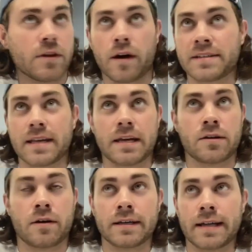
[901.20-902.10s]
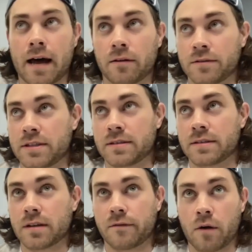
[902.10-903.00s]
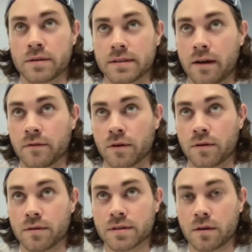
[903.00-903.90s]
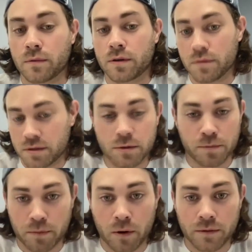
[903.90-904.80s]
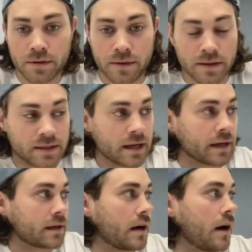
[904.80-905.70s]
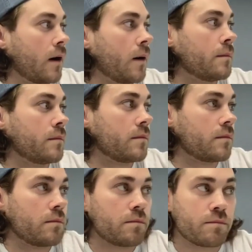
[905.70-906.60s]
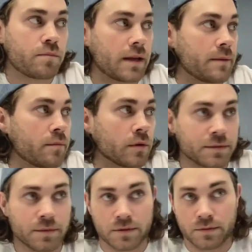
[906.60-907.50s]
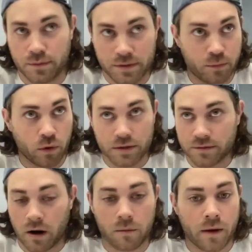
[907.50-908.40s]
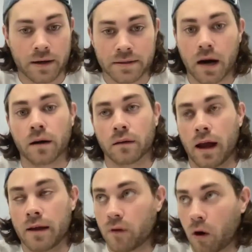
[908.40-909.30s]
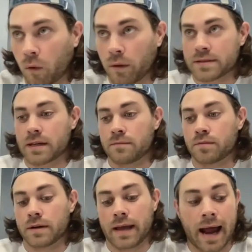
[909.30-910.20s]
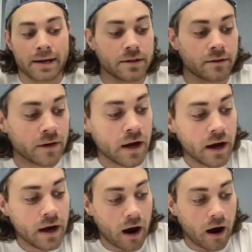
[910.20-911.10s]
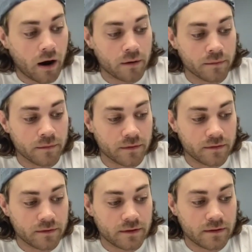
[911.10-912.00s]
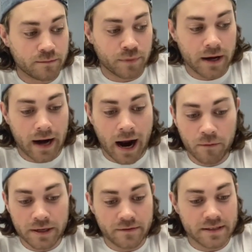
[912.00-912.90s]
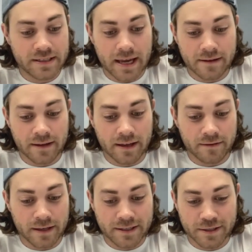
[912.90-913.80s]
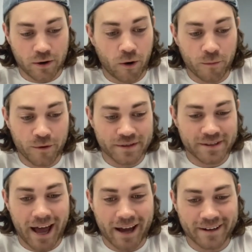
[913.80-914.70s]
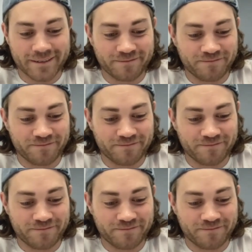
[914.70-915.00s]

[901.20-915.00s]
though I say, I get allergies and stuff, I was never someone who was super prone to being sick. Played multiple sports throughout my entire life, always stayed pretty active. But I would even say that this is almost that,